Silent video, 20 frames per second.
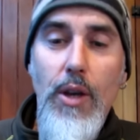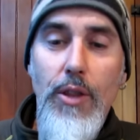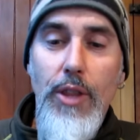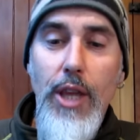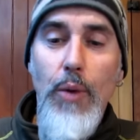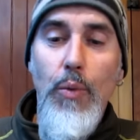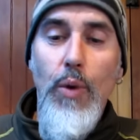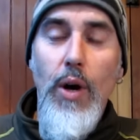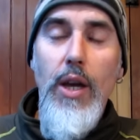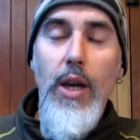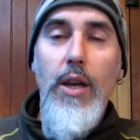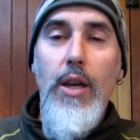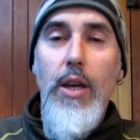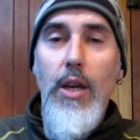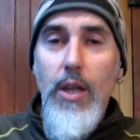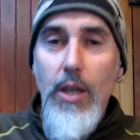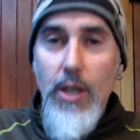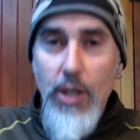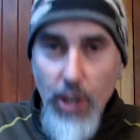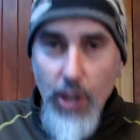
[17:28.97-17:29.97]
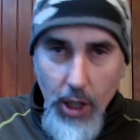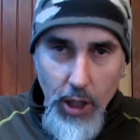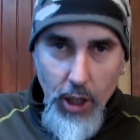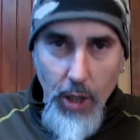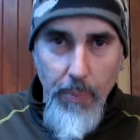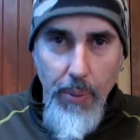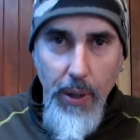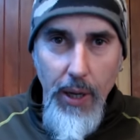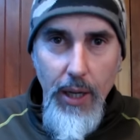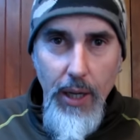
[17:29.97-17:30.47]
That way, you stick
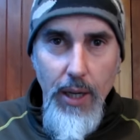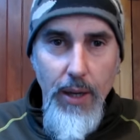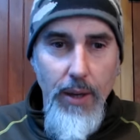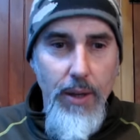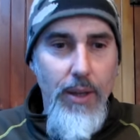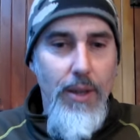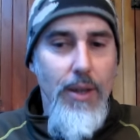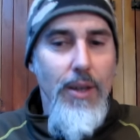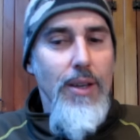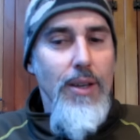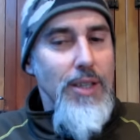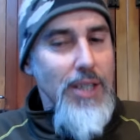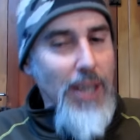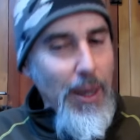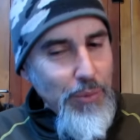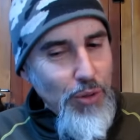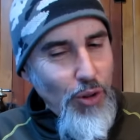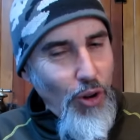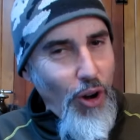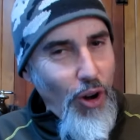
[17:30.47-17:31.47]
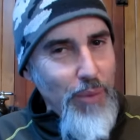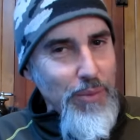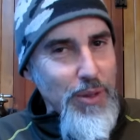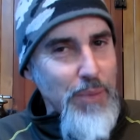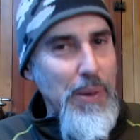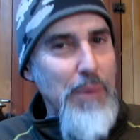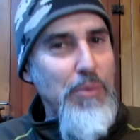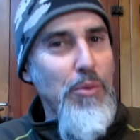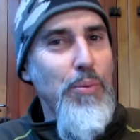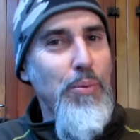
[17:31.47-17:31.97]
the pig. Sometimes
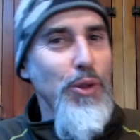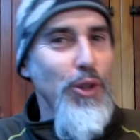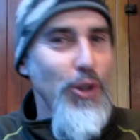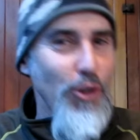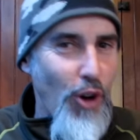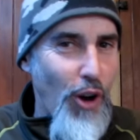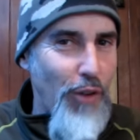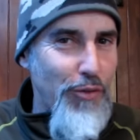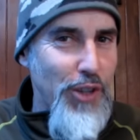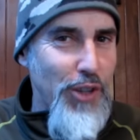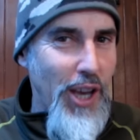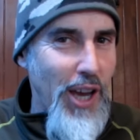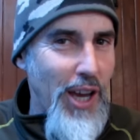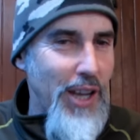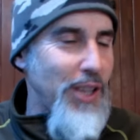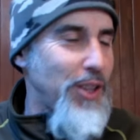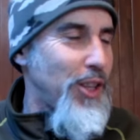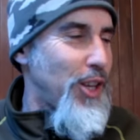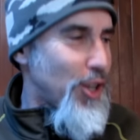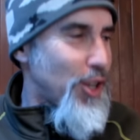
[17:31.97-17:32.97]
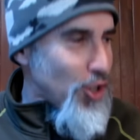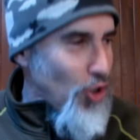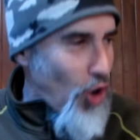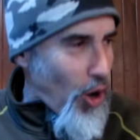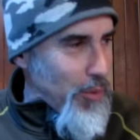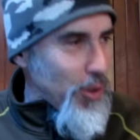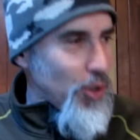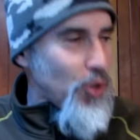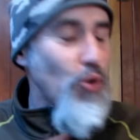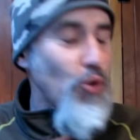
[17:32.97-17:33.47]
people put the knife down in the
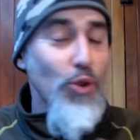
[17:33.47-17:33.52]
excitement,